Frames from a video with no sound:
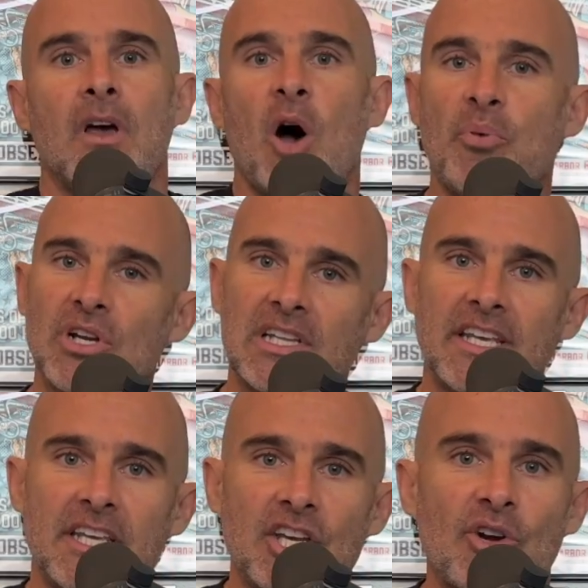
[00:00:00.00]
I'll put a
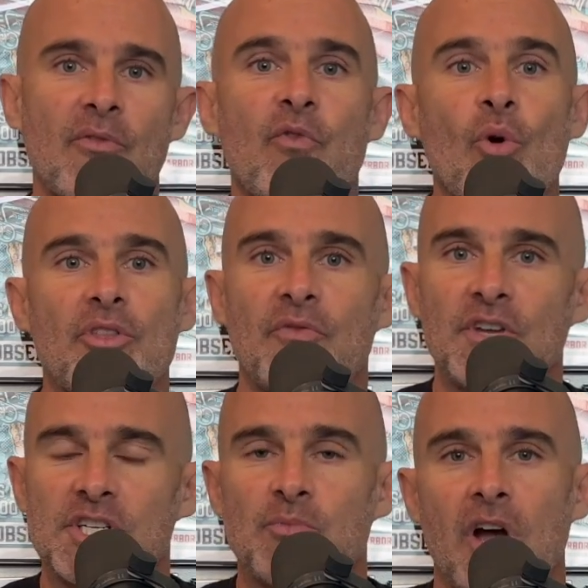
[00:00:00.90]
link here for the
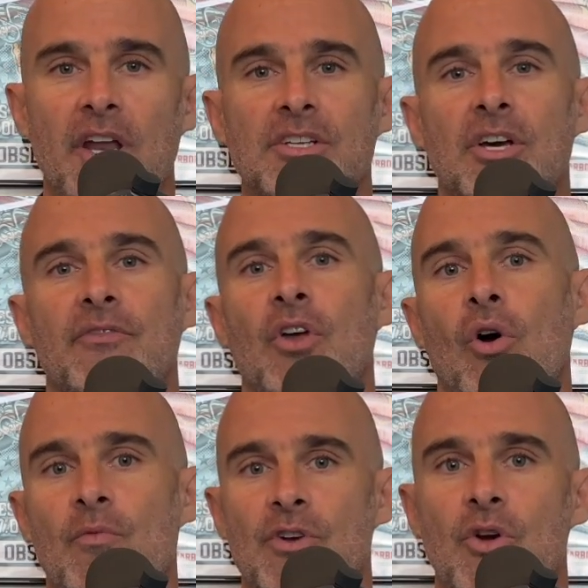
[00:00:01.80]
finished product of the
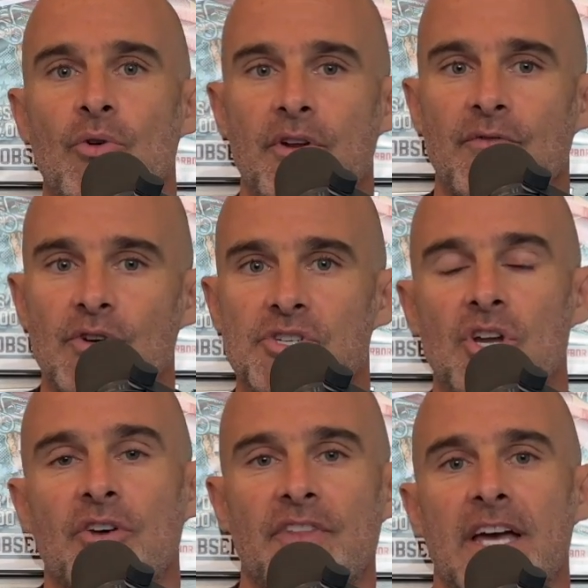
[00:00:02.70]
home recorded
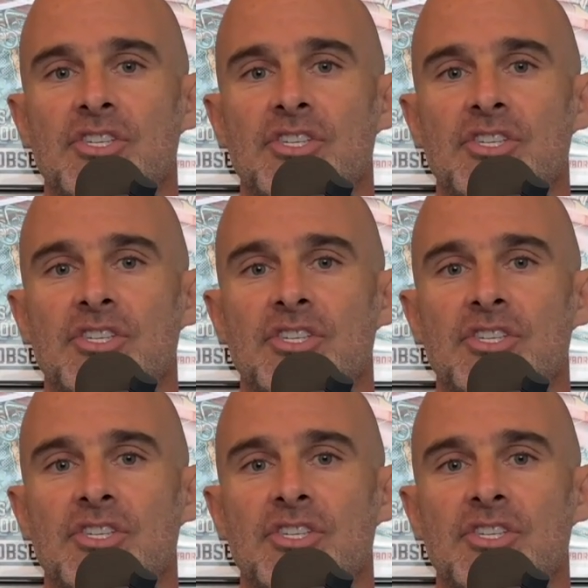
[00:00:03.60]
version of that